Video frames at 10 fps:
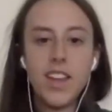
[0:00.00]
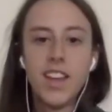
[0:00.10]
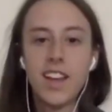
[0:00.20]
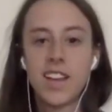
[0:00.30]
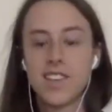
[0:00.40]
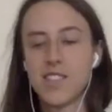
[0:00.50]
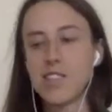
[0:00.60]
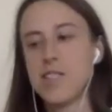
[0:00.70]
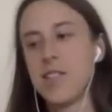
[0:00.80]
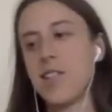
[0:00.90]
Yeah,
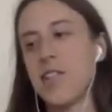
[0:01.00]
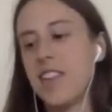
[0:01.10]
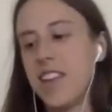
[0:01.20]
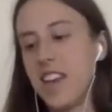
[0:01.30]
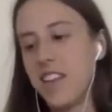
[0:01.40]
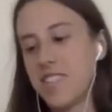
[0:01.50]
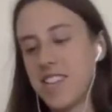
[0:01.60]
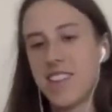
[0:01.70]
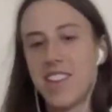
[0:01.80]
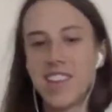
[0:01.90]
so the gifts,
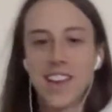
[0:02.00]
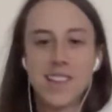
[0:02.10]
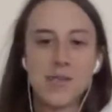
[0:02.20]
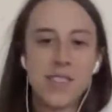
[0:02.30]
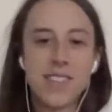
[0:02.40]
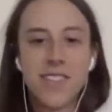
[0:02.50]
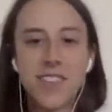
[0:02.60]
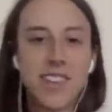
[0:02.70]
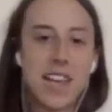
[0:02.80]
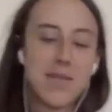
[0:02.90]
I think, as we've
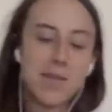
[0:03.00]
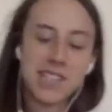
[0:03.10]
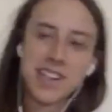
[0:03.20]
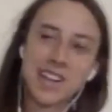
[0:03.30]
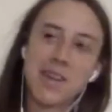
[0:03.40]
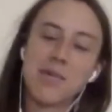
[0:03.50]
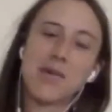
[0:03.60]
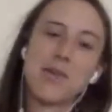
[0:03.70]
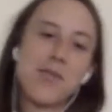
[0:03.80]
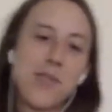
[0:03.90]
kind of been talking
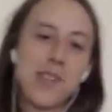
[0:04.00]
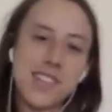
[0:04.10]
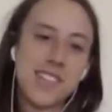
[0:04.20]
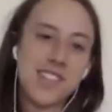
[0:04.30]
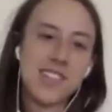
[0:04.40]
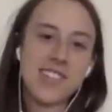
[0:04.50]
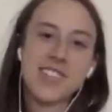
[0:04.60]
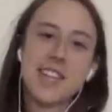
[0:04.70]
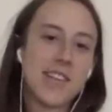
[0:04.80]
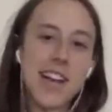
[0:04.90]
about, of course, is just
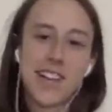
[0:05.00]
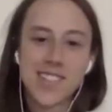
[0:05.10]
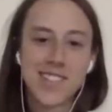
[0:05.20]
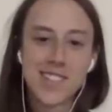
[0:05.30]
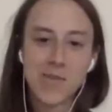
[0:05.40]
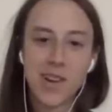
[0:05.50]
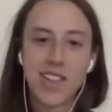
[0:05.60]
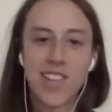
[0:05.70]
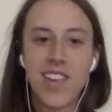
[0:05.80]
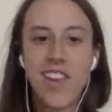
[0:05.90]
the interactions
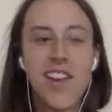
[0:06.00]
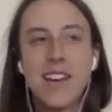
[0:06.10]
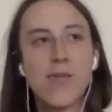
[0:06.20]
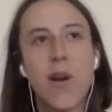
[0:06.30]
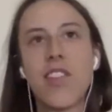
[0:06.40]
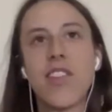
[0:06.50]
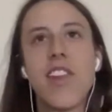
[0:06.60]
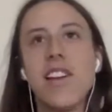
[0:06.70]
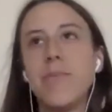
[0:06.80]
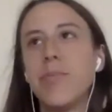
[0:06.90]
with
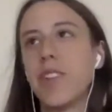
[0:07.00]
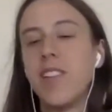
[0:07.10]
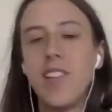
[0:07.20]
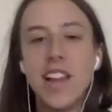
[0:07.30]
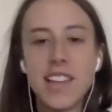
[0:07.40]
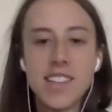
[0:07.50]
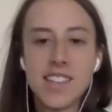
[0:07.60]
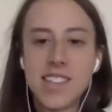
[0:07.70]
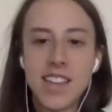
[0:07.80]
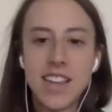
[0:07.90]

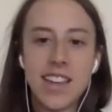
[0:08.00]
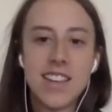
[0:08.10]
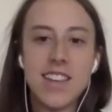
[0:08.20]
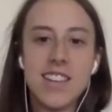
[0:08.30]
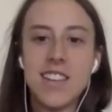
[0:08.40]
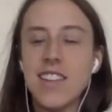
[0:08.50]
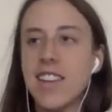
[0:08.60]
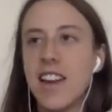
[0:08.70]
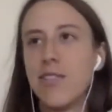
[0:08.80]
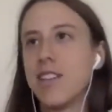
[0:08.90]
clients and
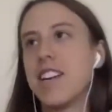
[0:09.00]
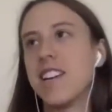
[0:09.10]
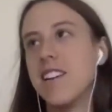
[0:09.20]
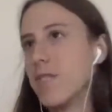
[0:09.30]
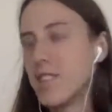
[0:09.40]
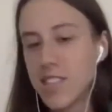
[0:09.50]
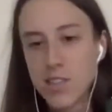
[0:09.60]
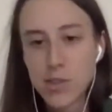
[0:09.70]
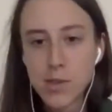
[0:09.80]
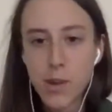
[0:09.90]
the everyday
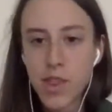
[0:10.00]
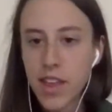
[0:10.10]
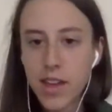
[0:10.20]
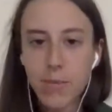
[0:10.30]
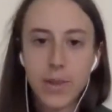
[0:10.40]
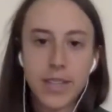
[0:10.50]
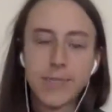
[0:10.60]
conversations with them.